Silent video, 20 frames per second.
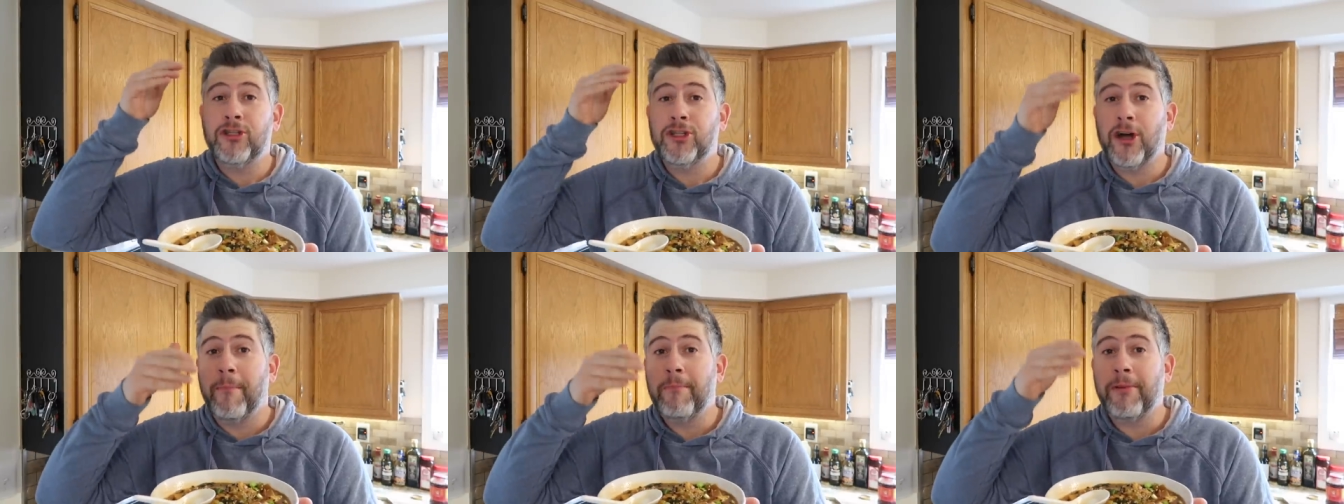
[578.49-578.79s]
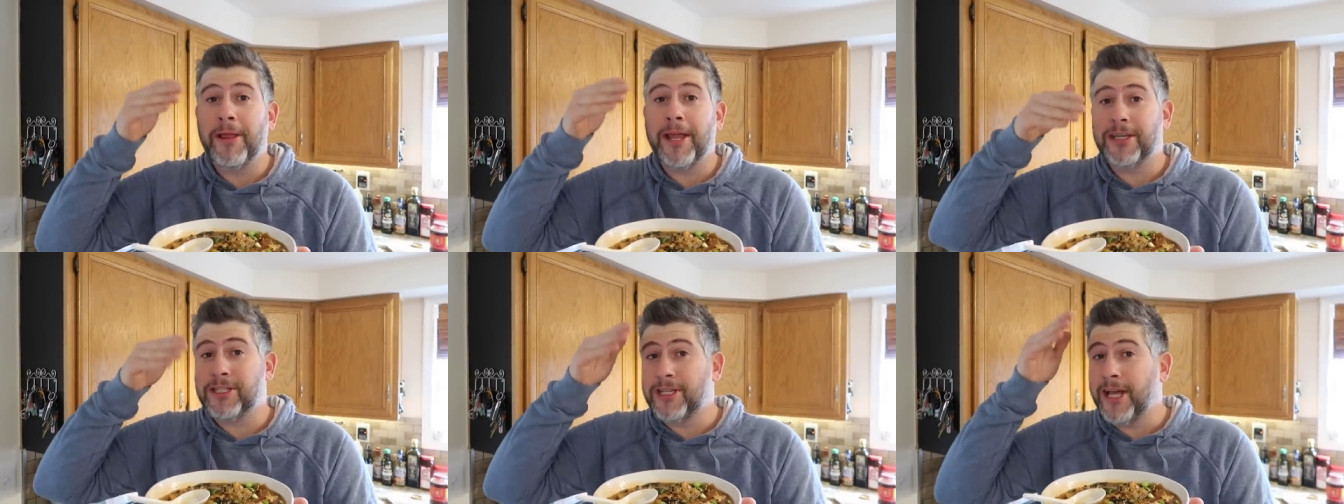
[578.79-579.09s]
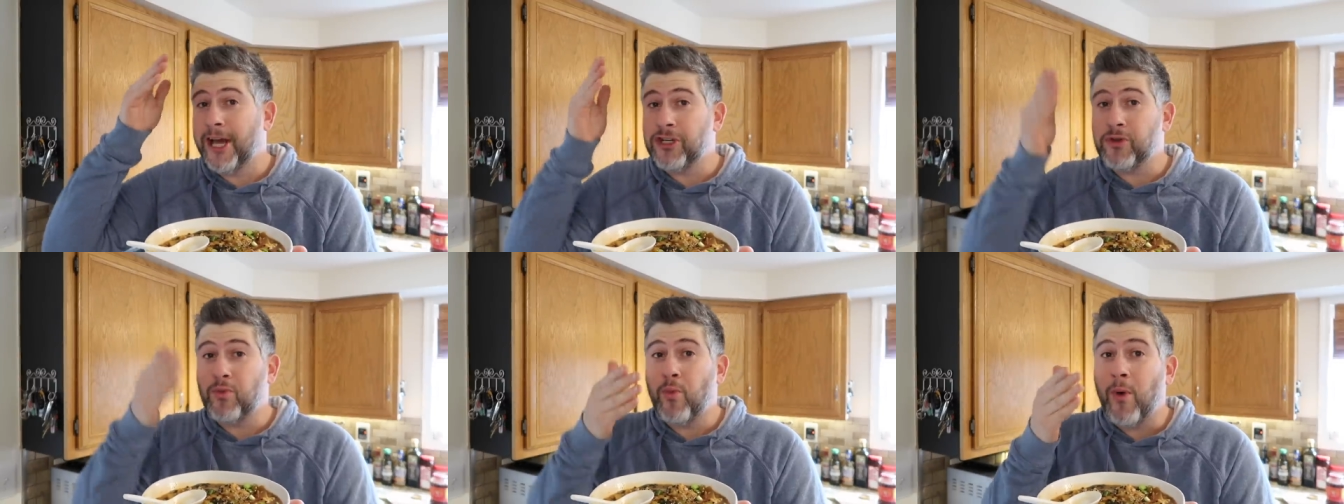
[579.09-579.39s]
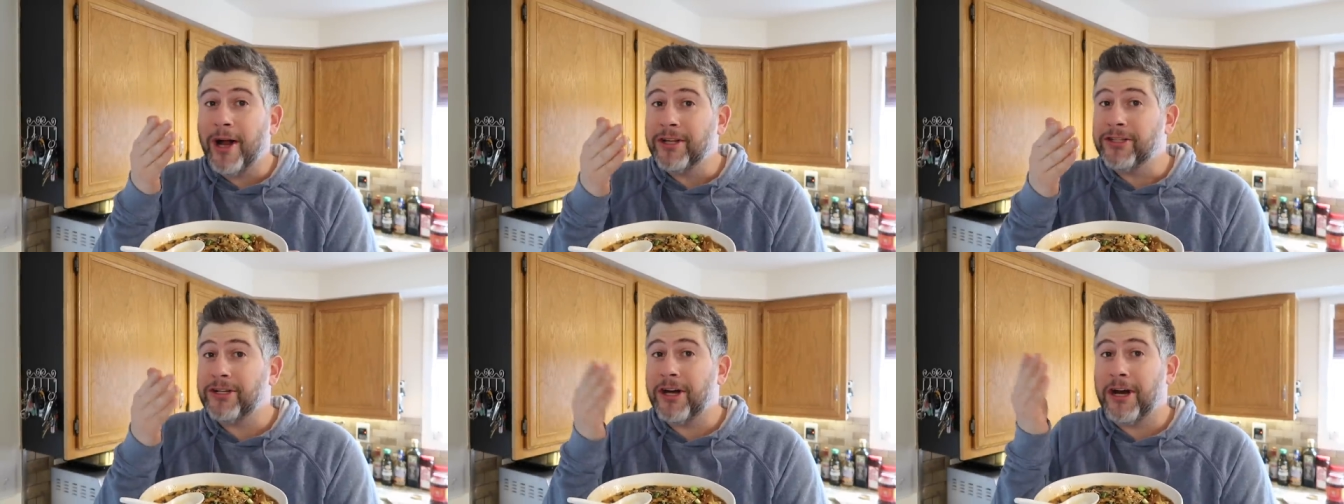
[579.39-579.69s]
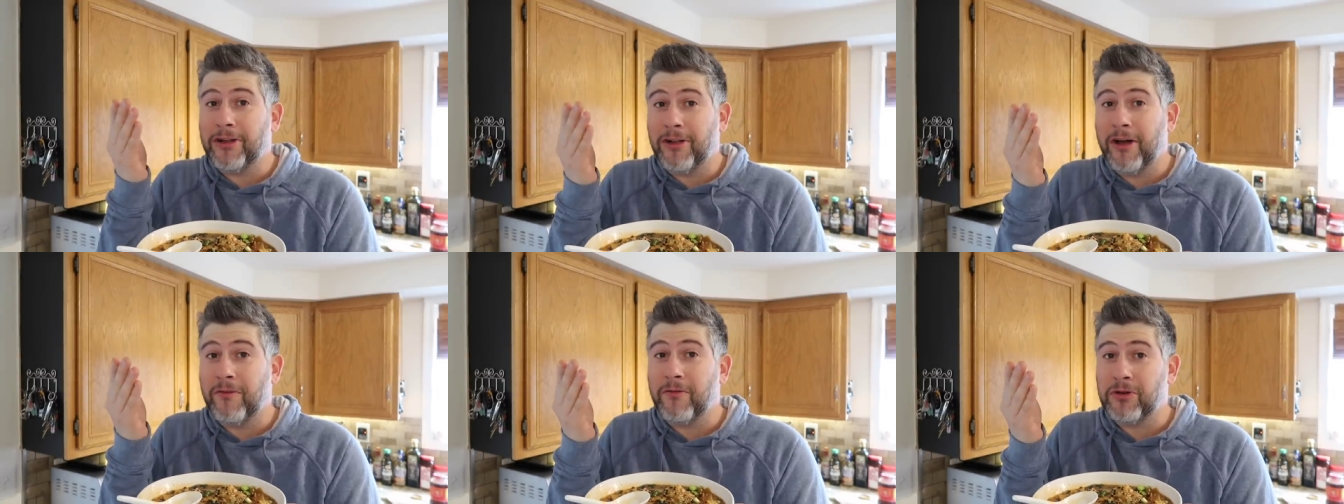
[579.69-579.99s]
dumpling slash
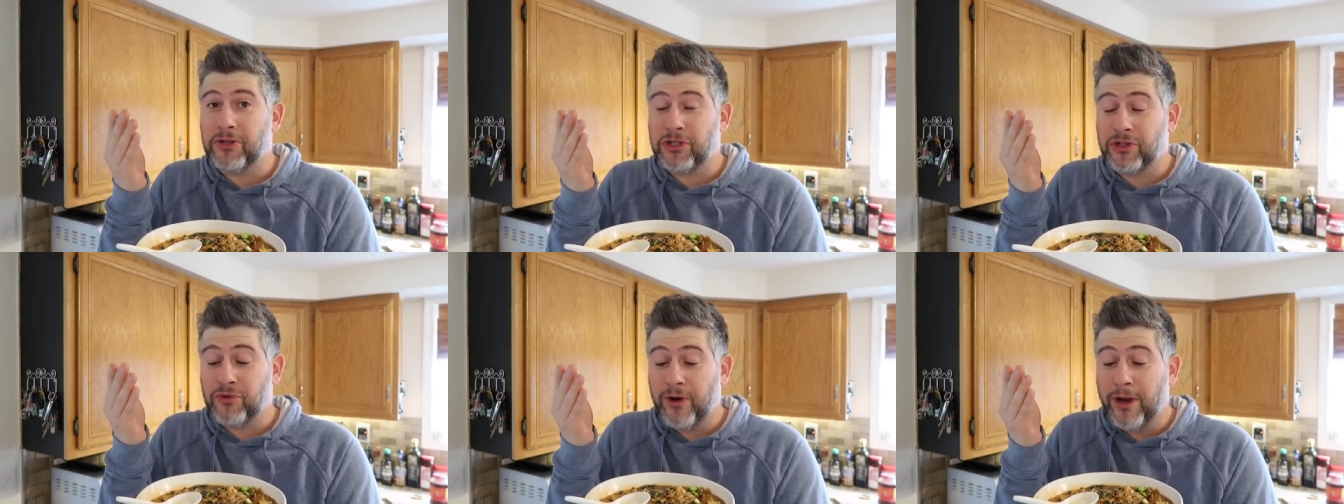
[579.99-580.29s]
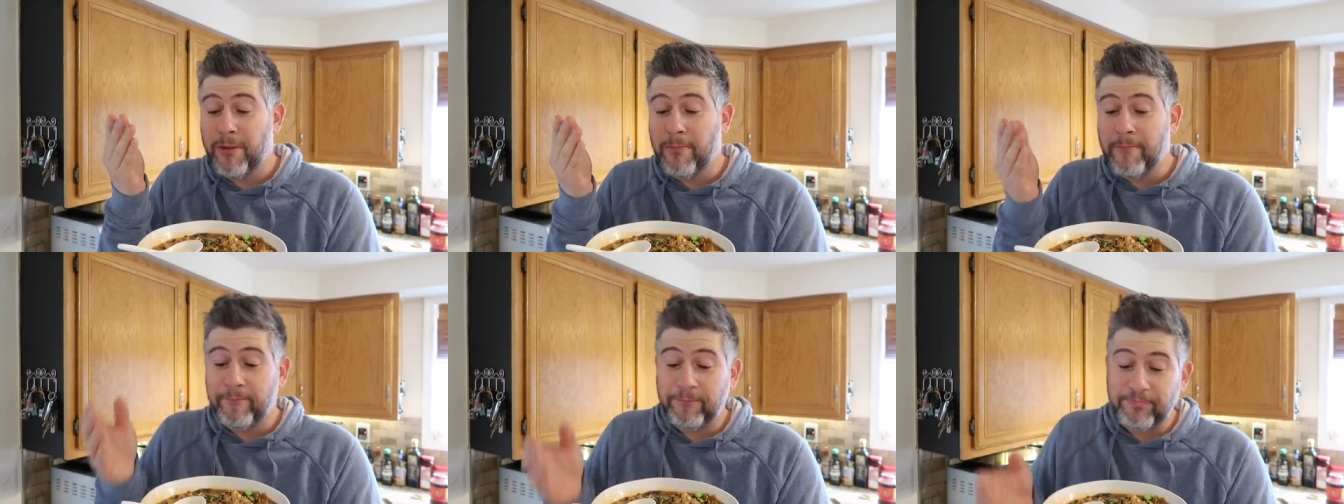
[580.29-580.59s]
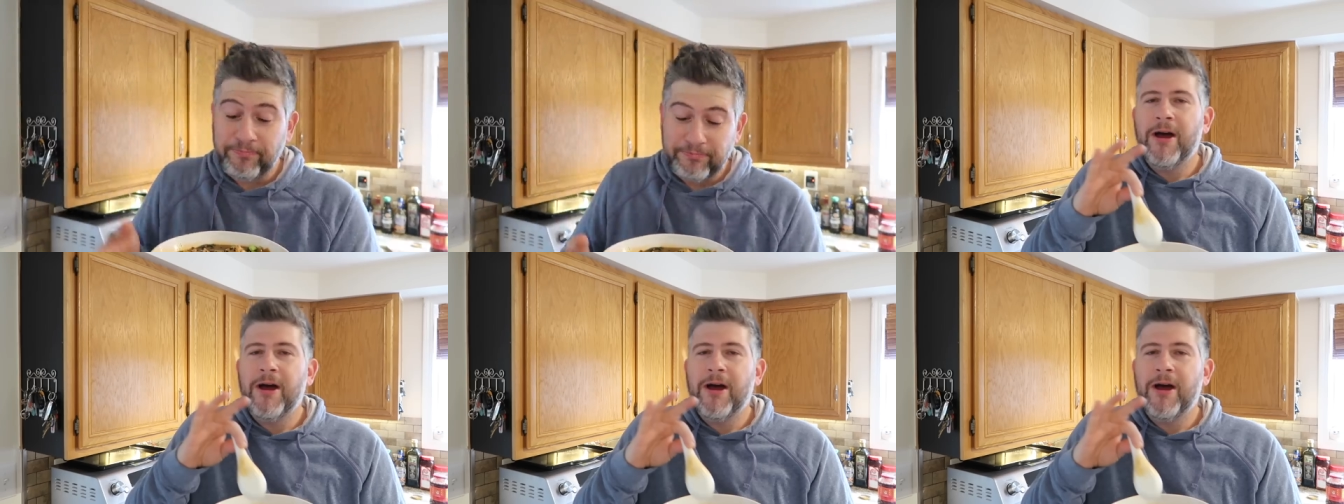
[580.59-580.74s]
wonton lover's dream.